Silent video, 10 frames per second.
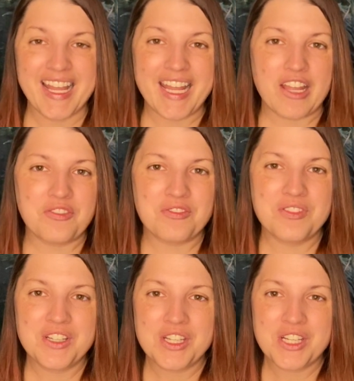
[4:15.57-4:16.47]
If
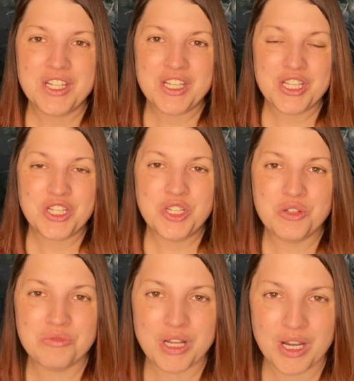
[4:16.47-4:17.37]

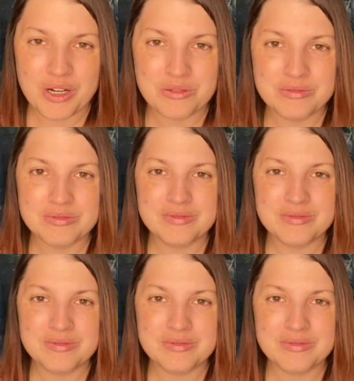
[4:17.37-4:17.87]
you know